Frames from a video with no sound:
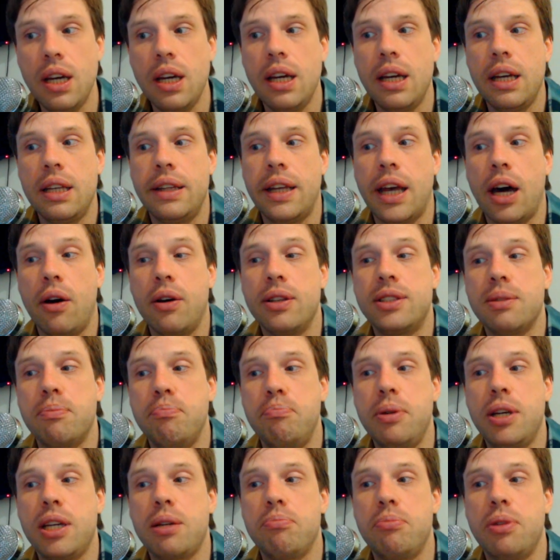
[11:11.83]
Now, it's a
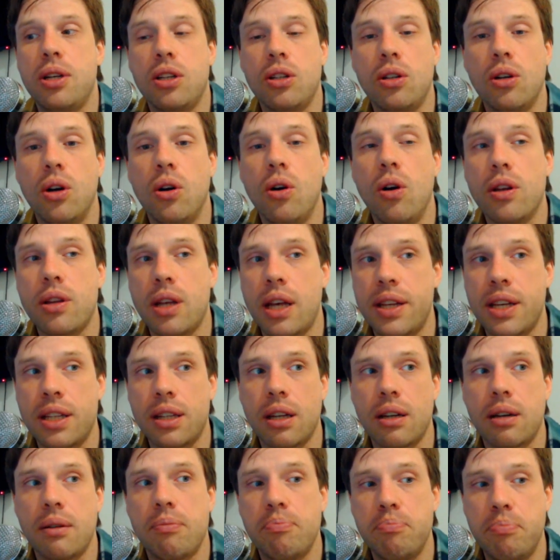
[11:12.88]
big goal. I think
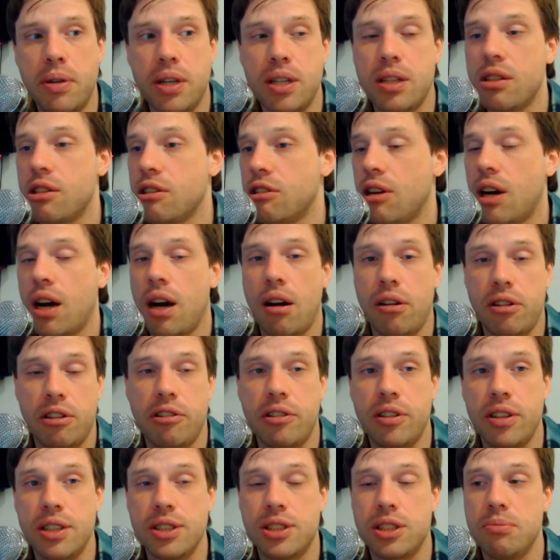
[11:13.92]
the bigger, harder
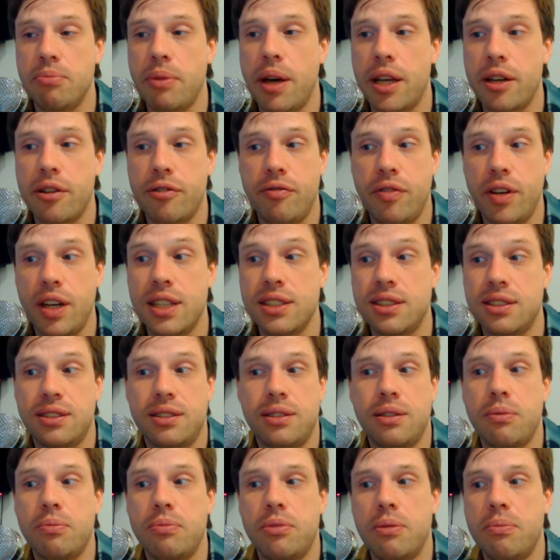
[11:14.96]
it is to
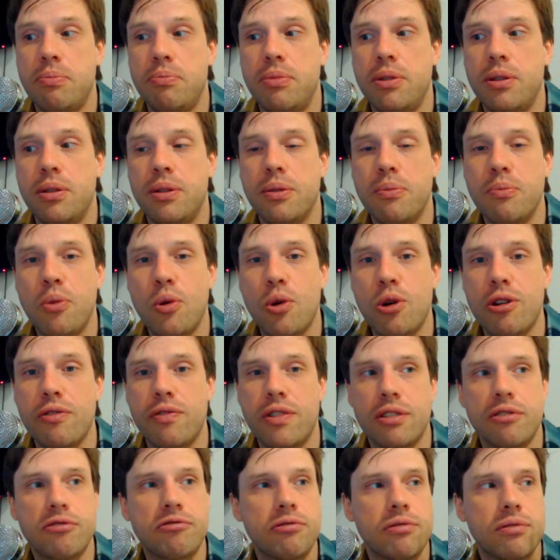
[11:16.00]
manifest, the more of
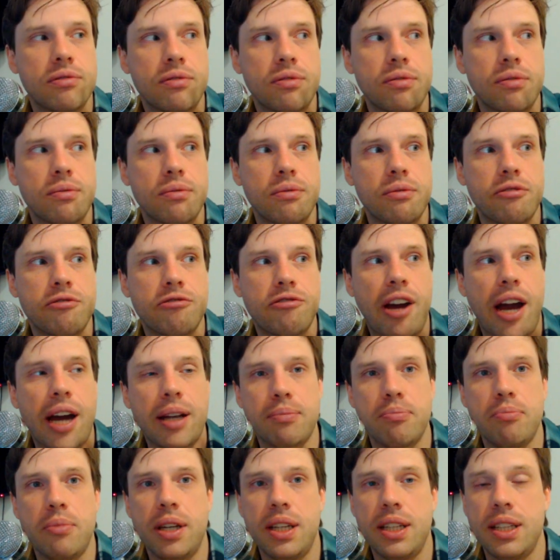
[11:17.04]
a
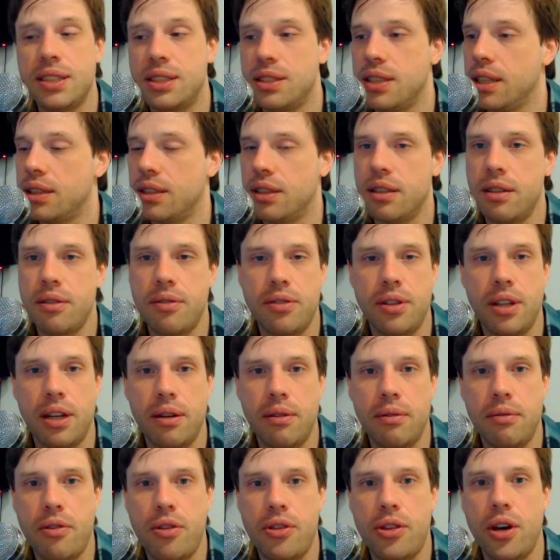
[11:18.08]
rat maze that
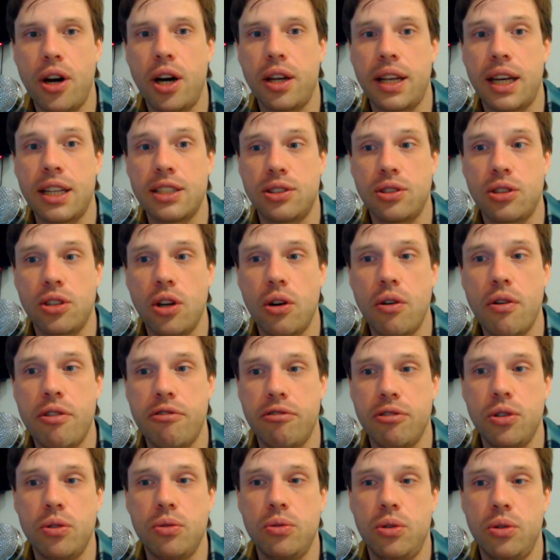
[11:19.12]
the thought has to go
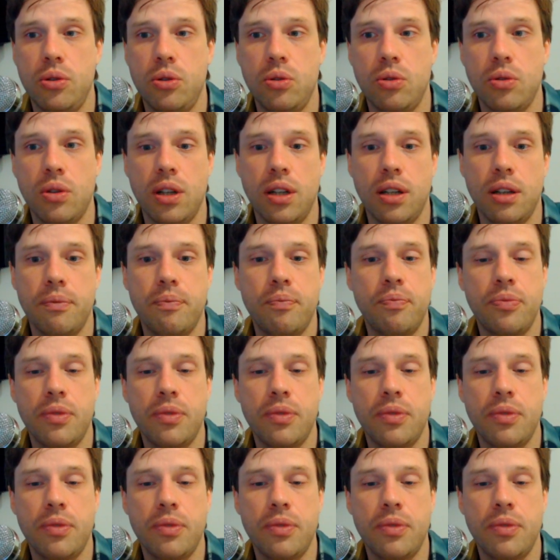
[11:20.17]
through to